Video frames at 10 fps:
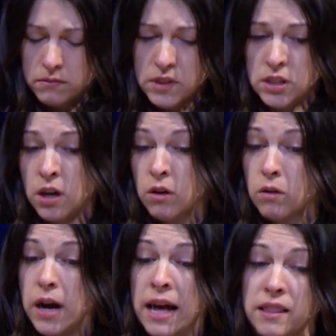
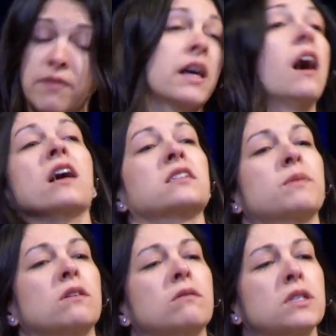so I left that
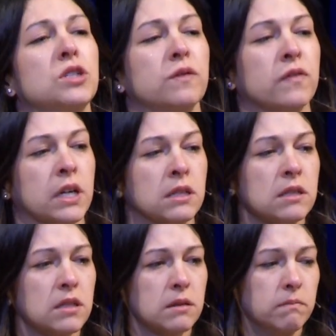hospital with 2
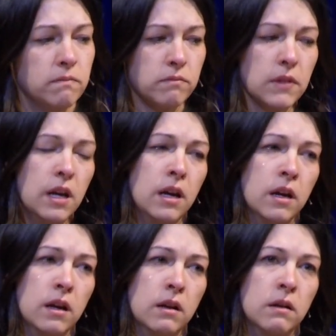friends,
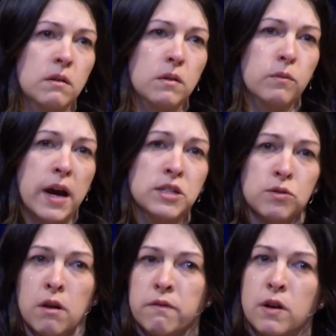and I
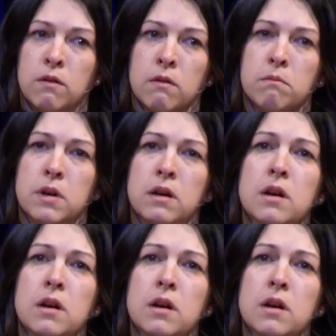drove home